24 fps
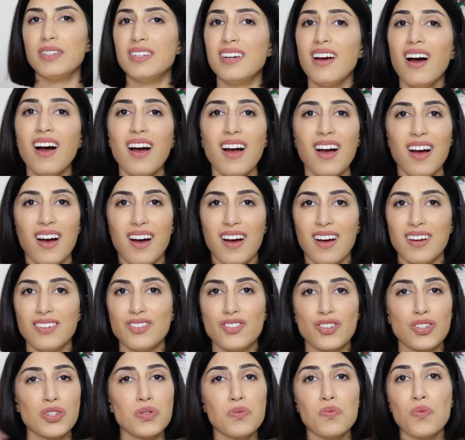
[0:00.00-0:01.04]
Yeah,
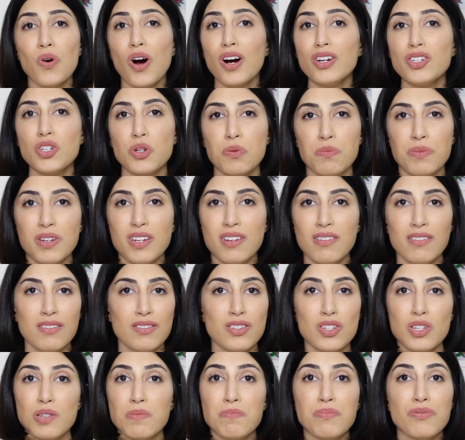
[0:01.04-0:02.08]
just watch me
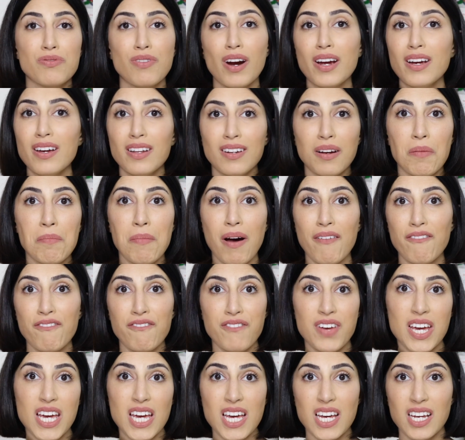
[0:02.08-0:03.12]
spray it on my
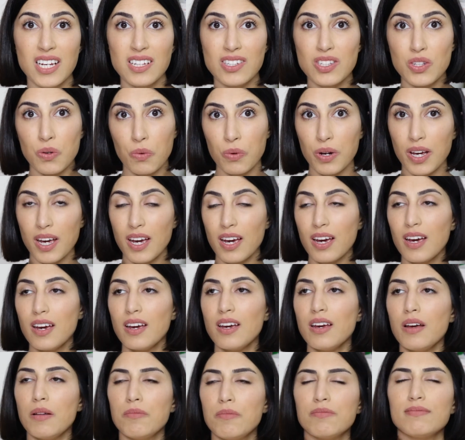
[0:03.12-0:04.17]
face,
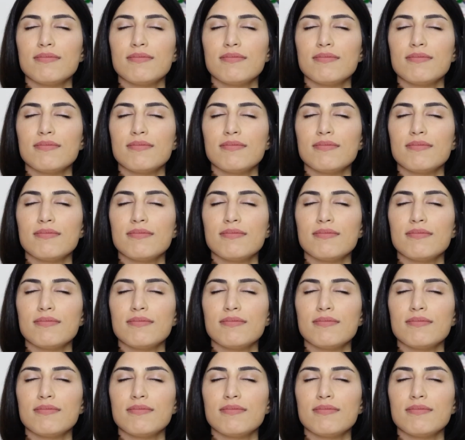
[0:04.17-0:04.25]
okay?